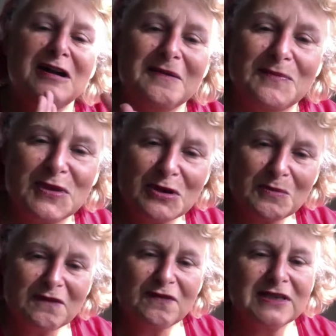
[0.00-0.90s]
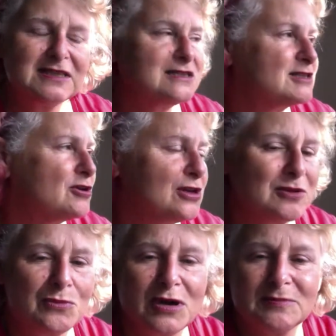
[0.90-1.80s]
my face isn't totally
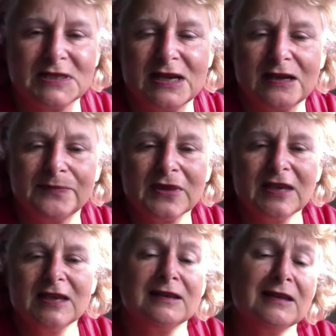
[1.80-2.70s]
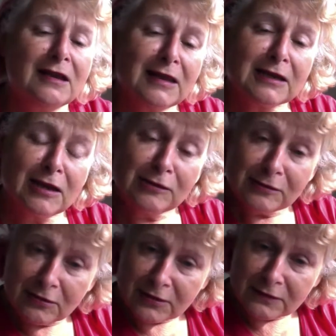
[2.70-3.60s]
wiped out. Now, like a
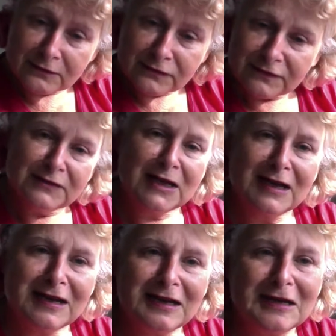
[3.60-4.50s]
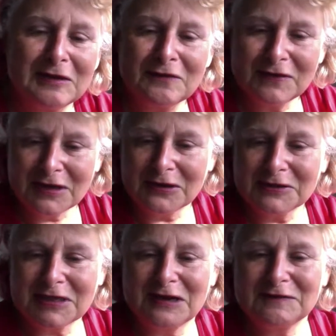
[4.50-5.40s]
lot of videos
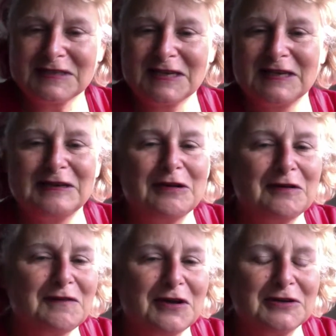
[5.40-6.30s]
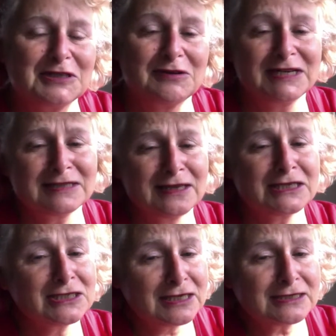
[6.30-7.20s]
I've seen of hotel
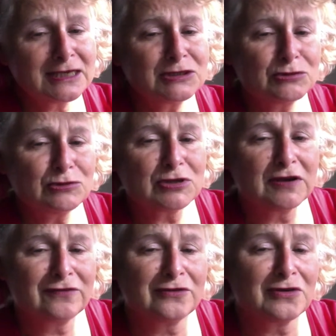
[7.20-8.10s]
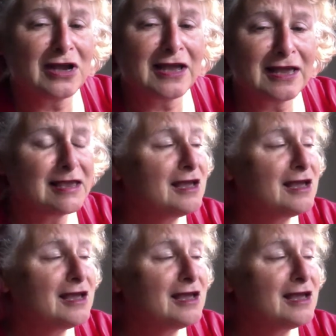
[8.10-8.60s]
isolation, yes, I do look over a